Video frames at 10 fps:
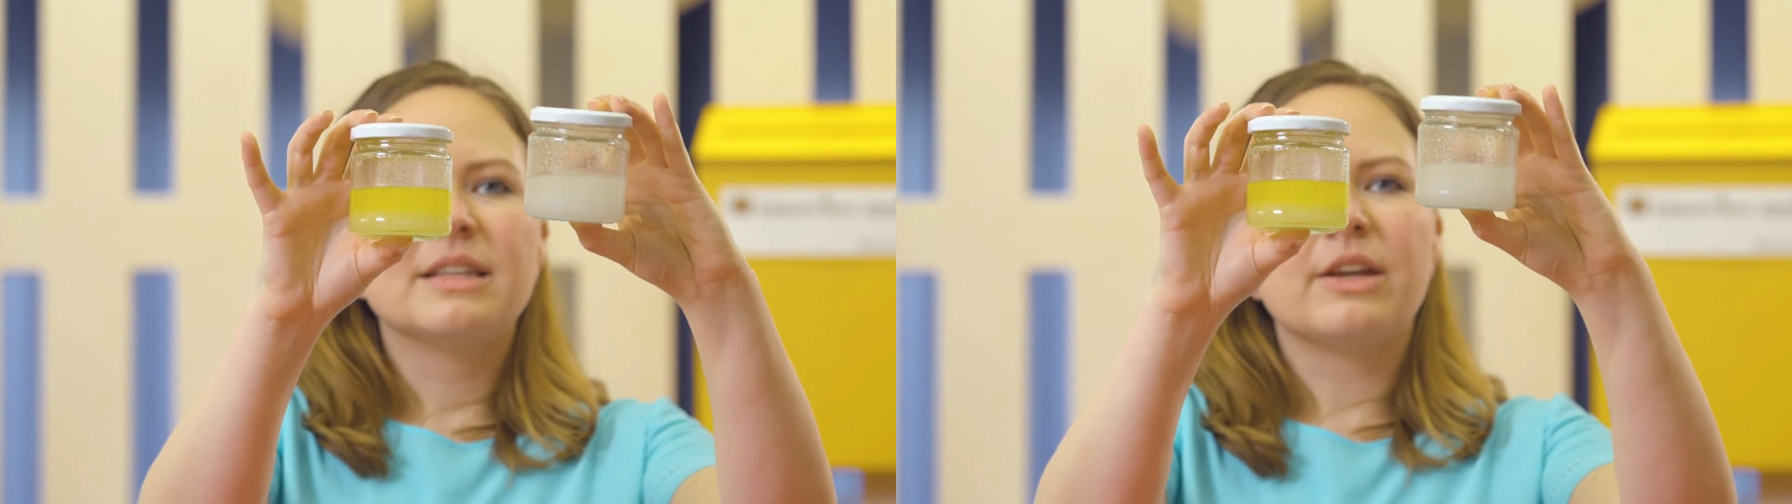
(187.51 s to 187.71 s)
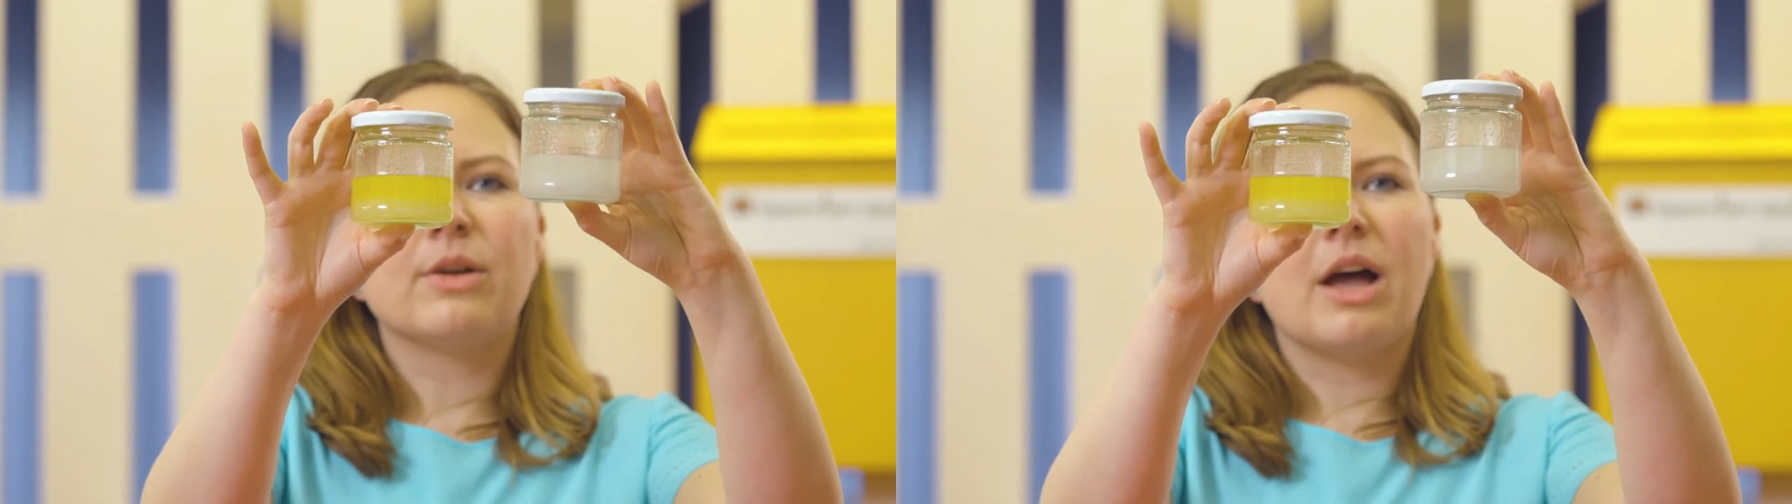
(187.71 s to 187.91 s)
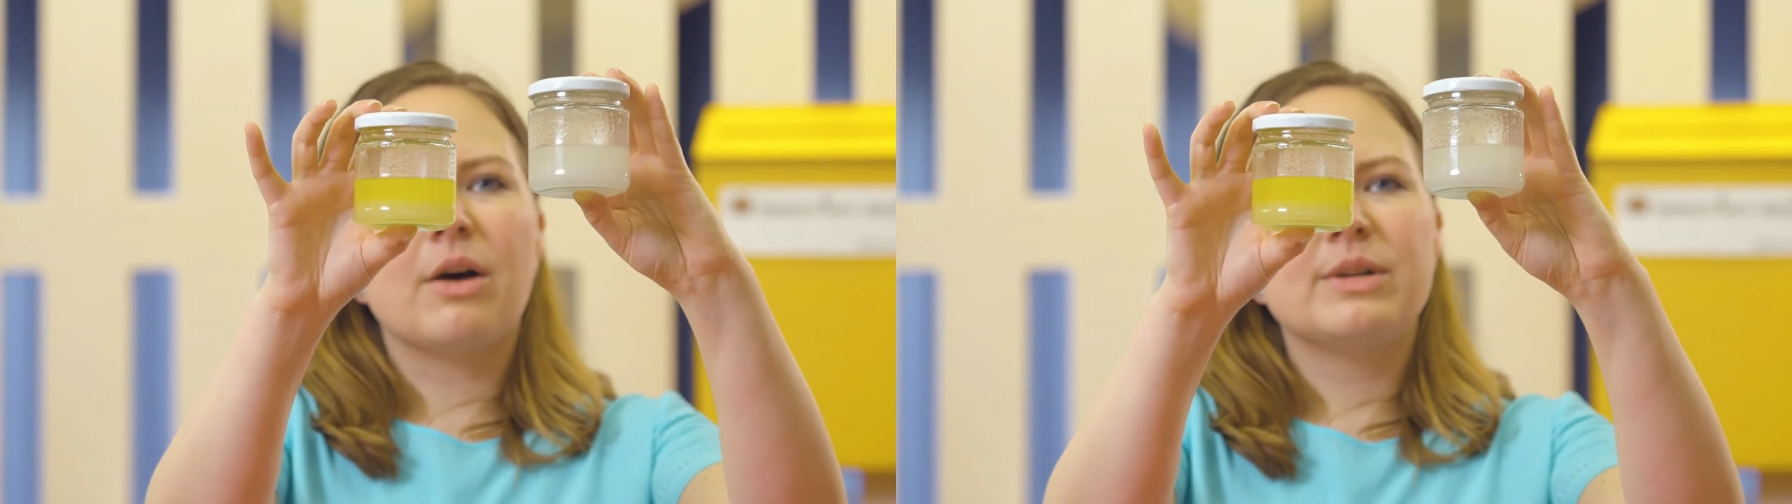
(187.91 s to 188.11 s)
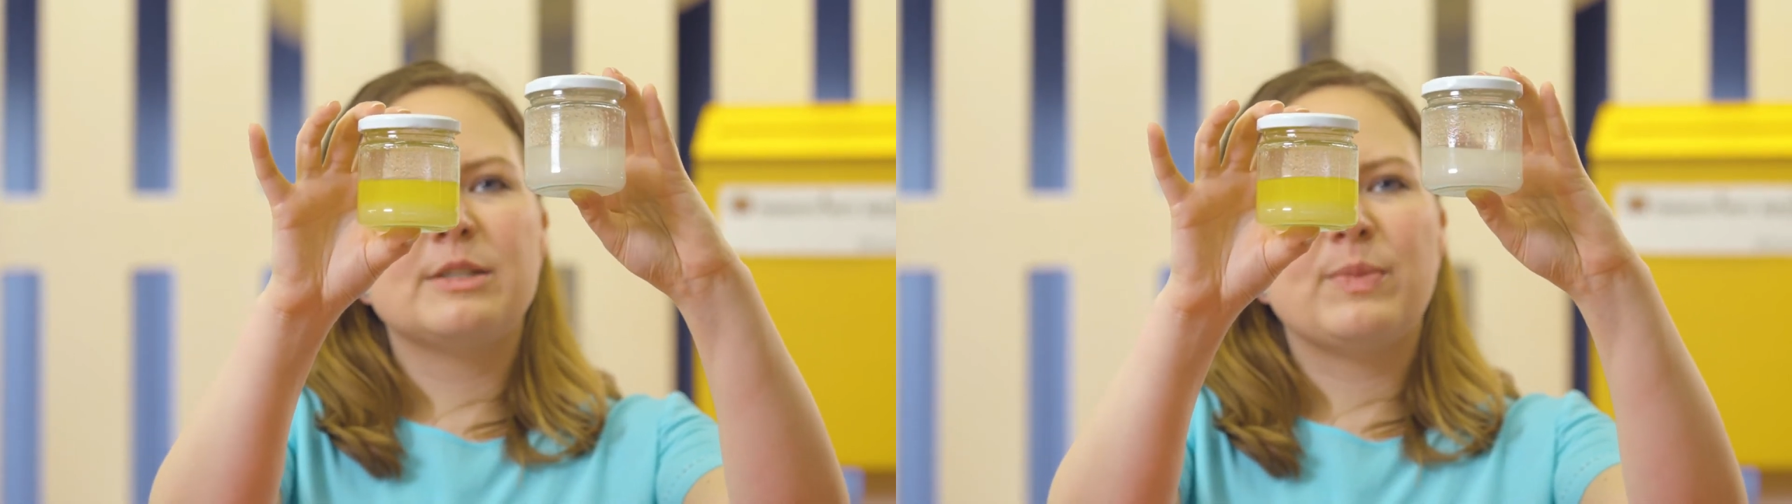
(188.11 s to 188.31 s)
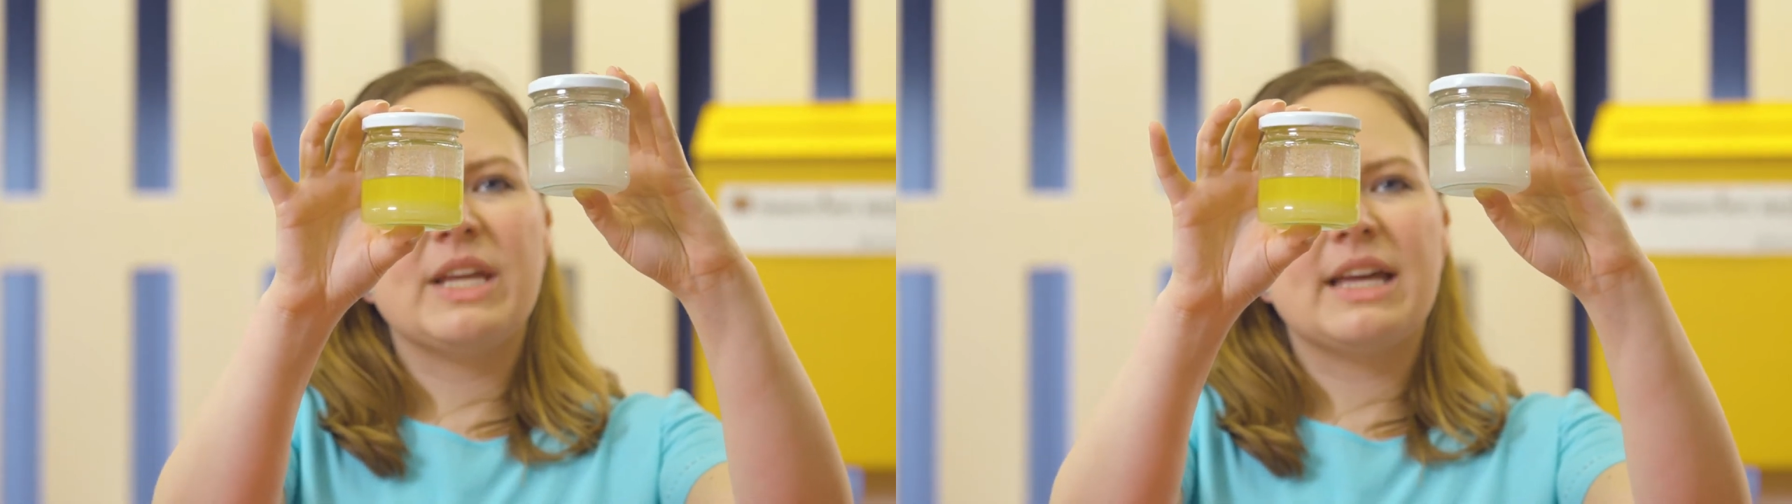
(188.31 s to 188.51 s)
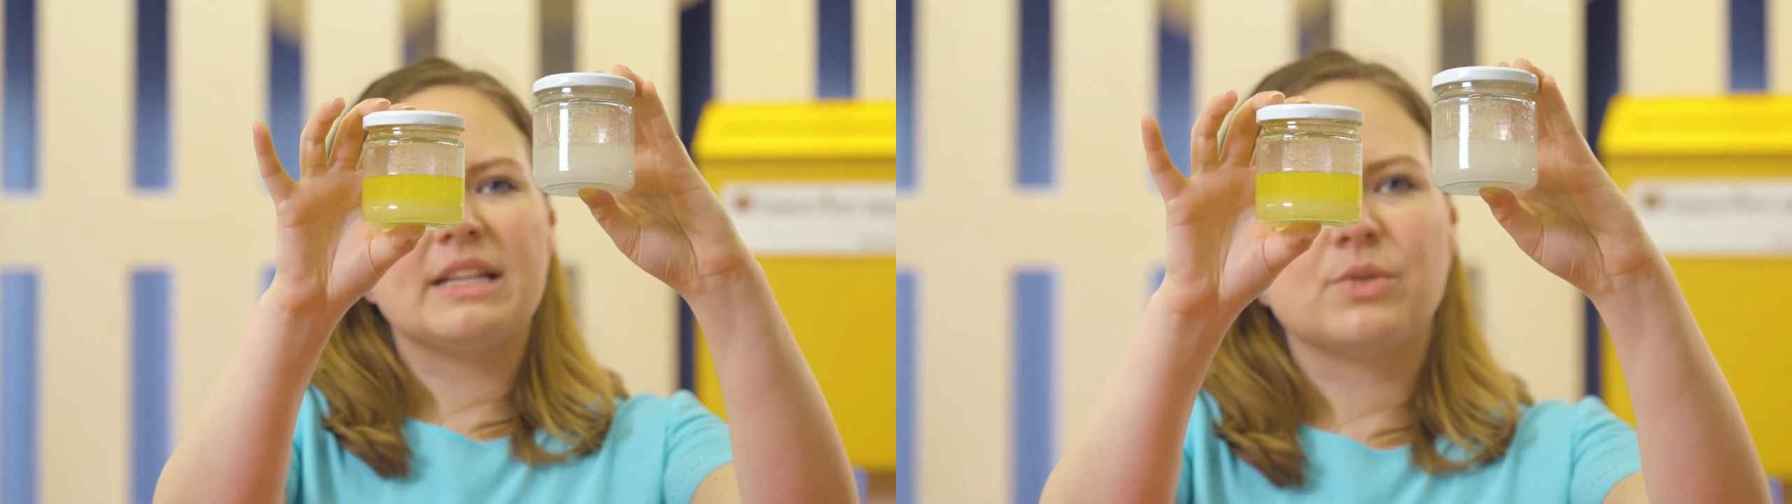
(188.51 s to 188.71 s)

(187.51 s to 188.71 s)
there will always be that